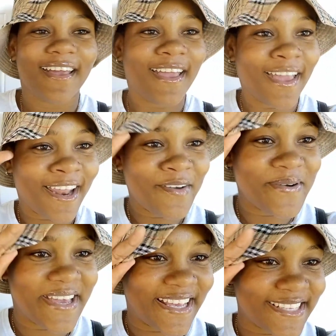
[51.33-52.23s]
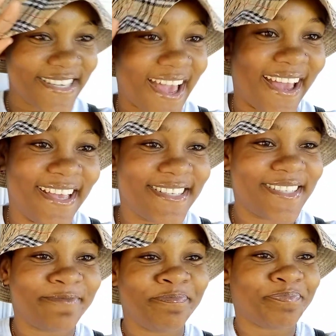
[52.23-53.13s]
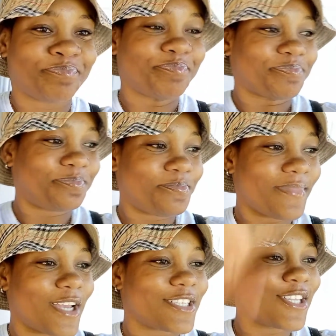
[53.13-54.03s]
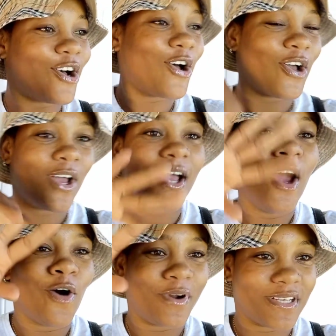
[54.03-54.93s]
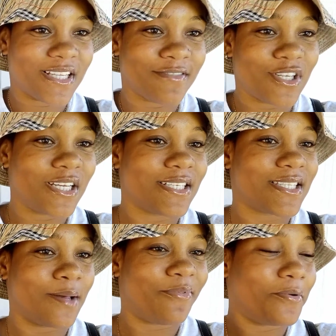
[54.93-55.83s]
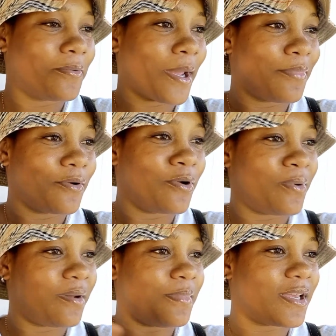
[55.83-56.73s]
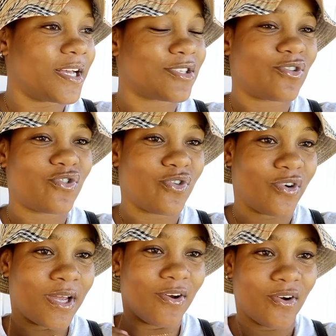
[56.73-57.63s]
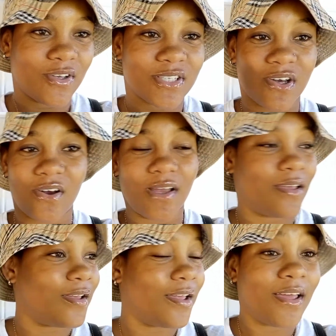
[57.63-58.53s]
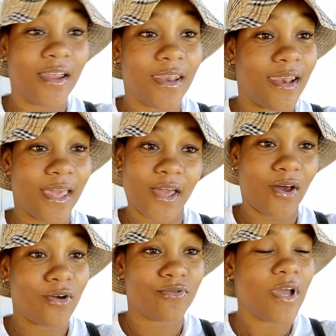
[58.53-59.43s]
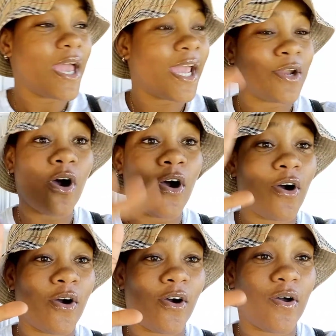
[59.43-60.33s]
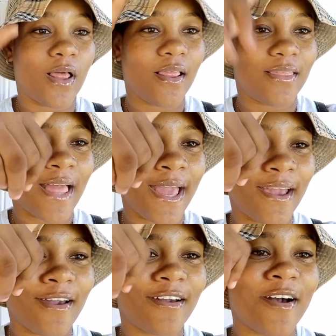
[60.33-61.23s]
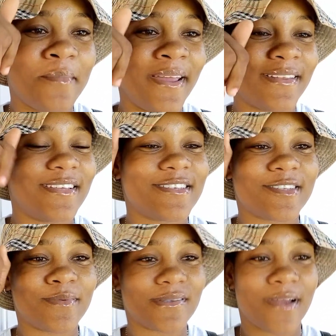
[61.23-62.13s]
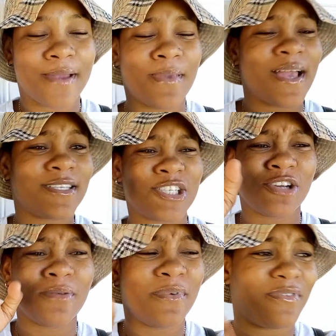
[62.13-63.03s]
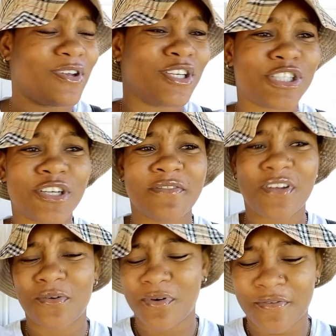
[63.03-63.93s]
Anyways, guys. So we just have some little stop for do. We are bringing on with me because we don't know where it goes. So let go and uh uh uh like comment subscribe guys share up the video share the video with a